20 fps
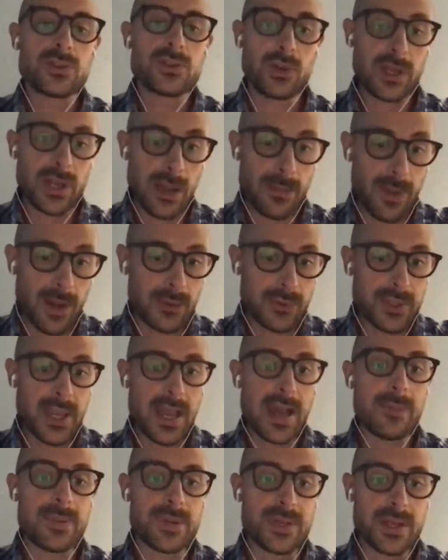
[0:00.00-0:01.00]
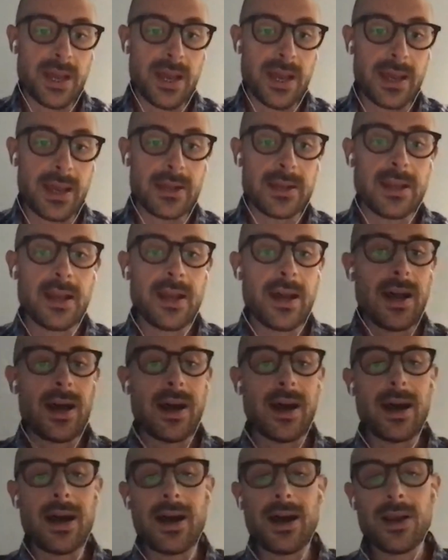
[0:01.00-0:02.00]
talking about the appetite.
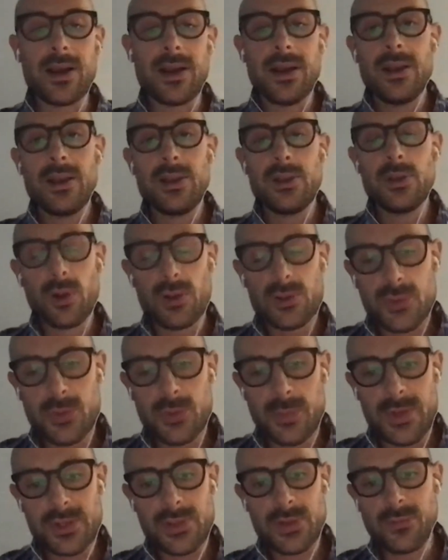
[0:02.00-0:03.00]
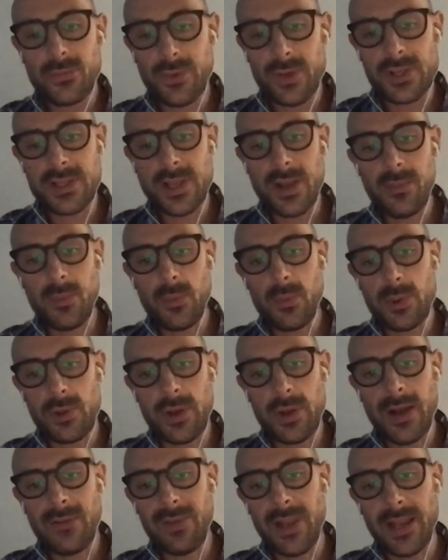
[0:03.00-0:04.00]
Uh, you also mentioned, for example, when you
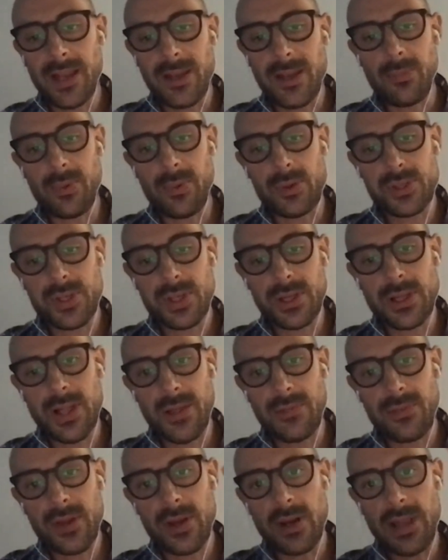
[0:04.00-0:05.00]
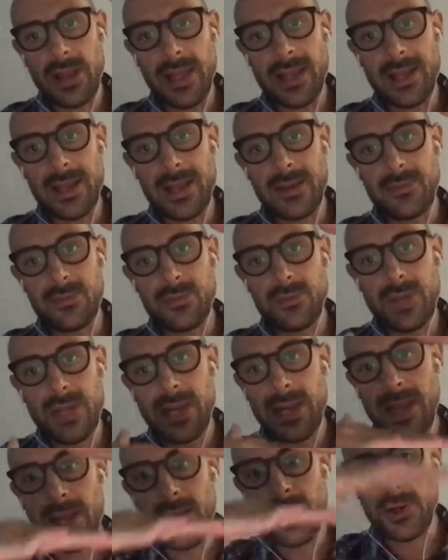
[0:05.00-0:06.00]
have like a project that they're like a
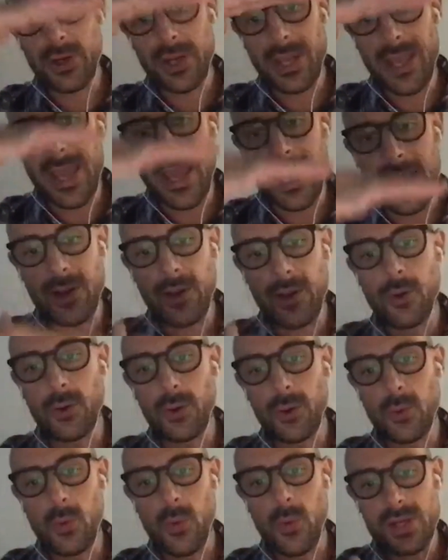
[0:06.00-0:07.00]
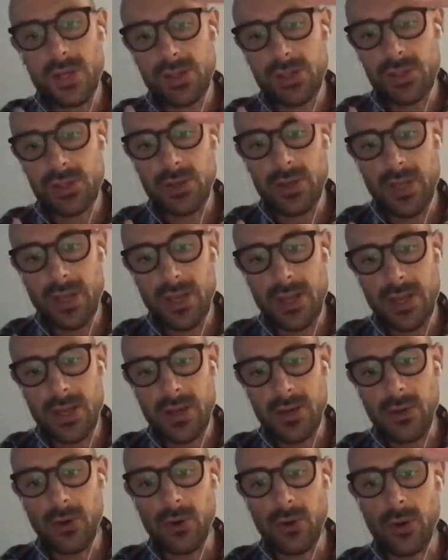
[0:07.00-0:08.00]
3-layer cake, or
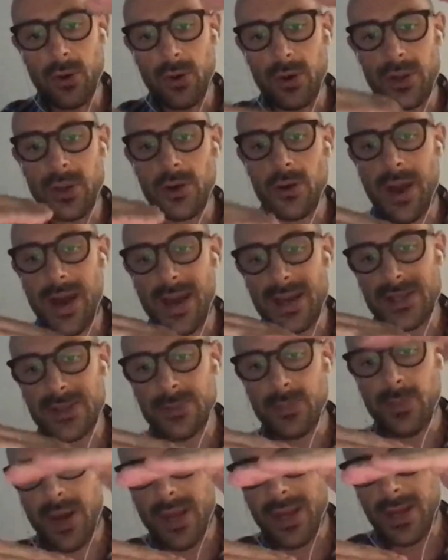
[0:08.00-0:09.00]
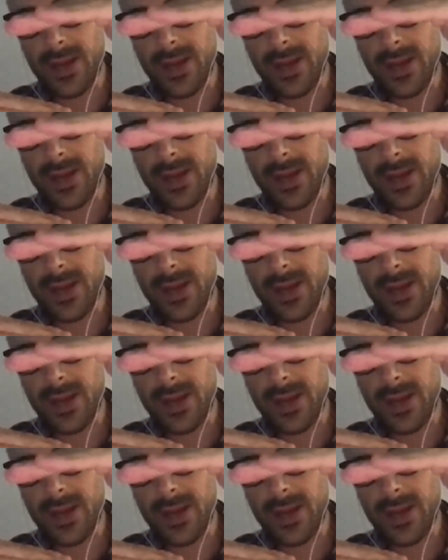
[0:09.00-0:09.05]
questioning, or icebergs,